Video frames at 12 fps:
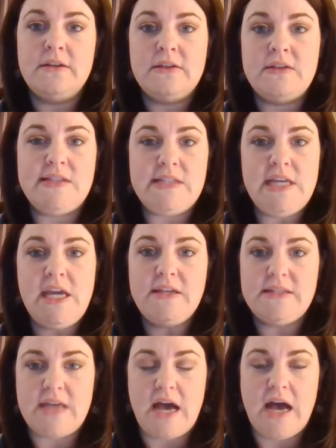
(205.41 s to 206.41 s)

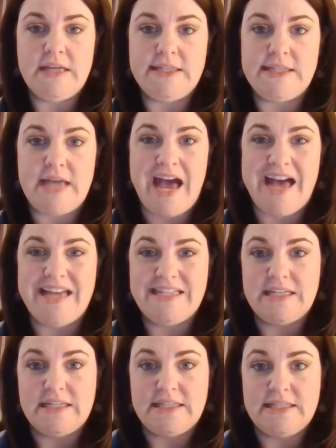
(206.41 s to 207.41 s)
sees us as
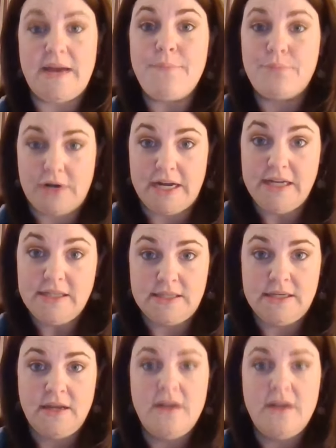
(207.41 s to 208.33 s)
separate